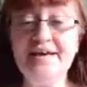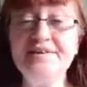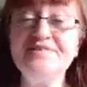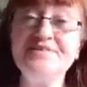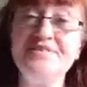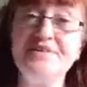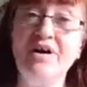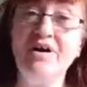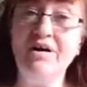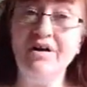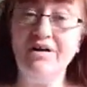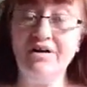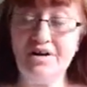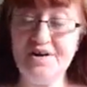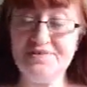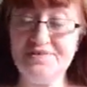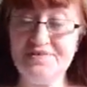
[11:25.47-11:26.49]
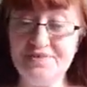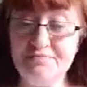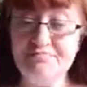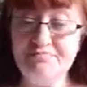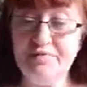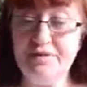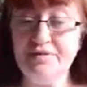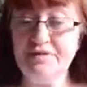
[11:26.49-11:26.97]
eggs are a
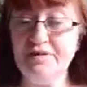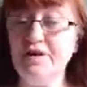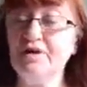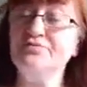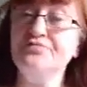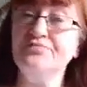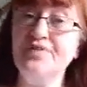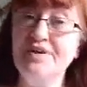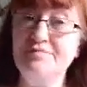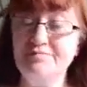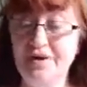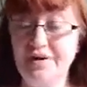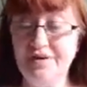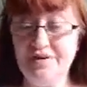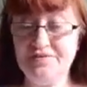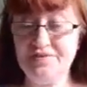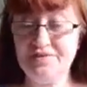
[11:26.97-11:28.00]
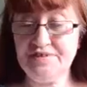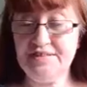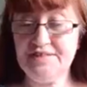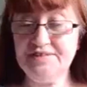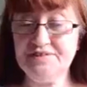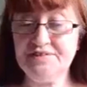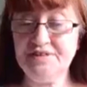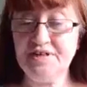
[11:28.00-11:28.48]
symbol of rebirth at
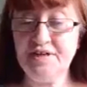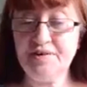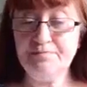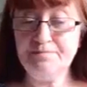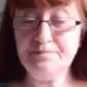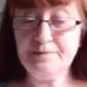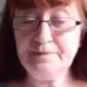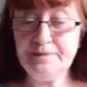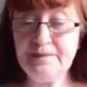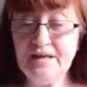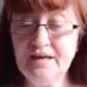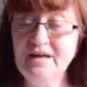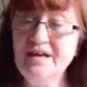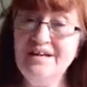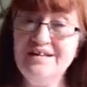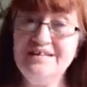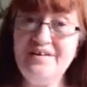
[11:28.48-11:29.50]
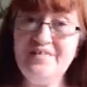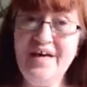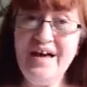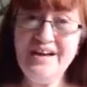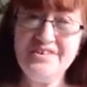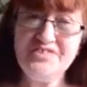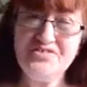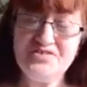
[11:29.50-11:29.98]
Easter. Now,
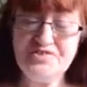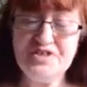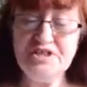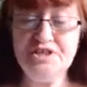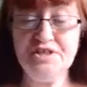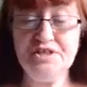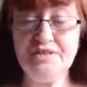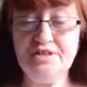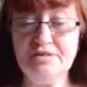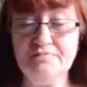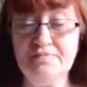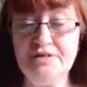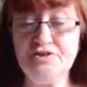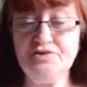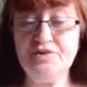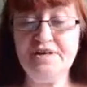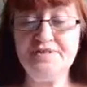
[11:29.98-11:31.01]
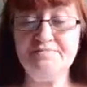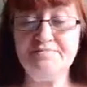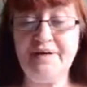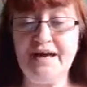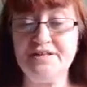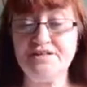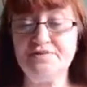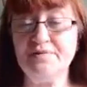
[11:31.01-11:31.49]
that tradition can be traced
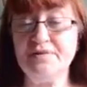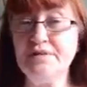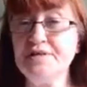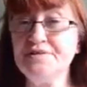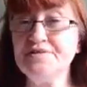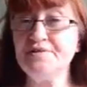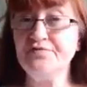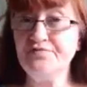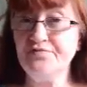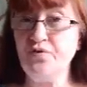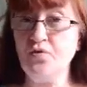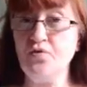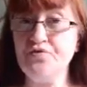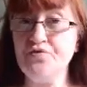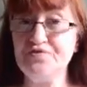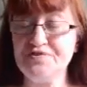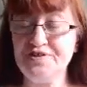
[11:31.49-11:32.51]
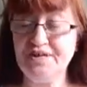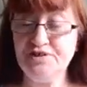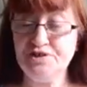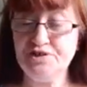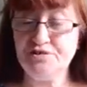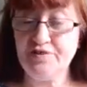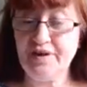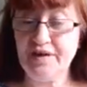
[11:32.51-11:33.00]
back to at least the 4th
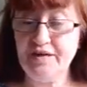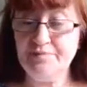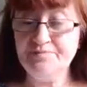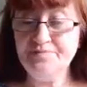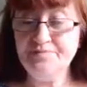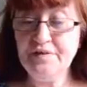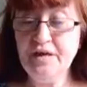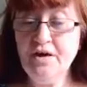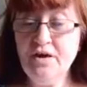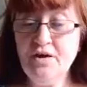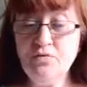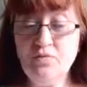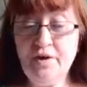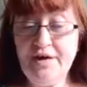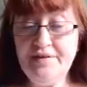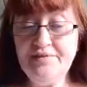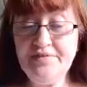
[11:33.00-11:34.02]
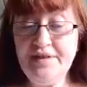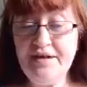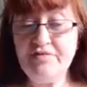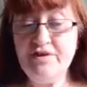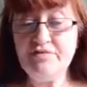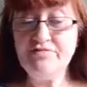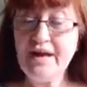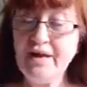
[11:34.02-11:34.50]
century, when
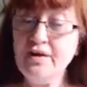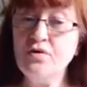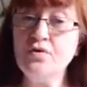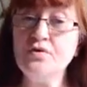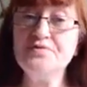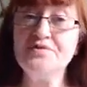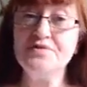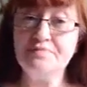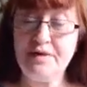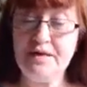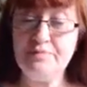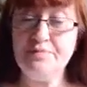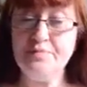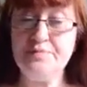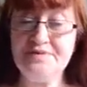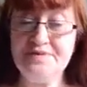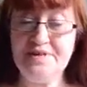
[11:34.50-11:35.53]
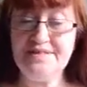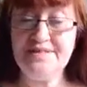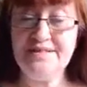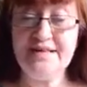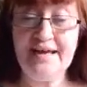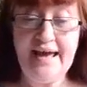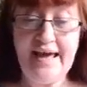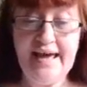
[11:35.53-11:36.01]
there are records of people
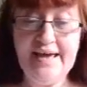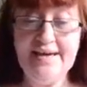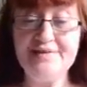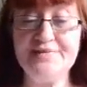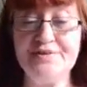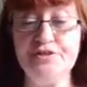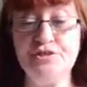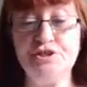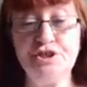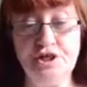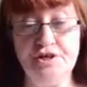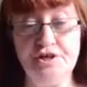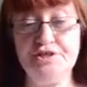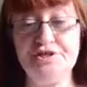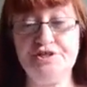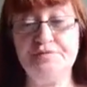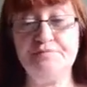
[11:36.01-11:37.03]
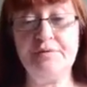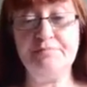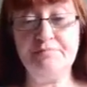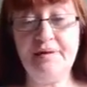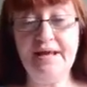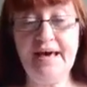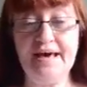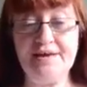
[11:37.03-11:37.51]
presenting eggs at church to be
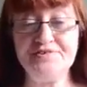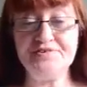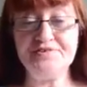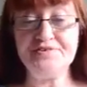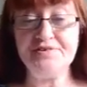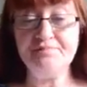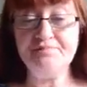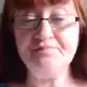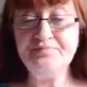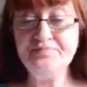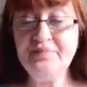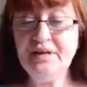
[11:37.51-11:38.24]
blessed.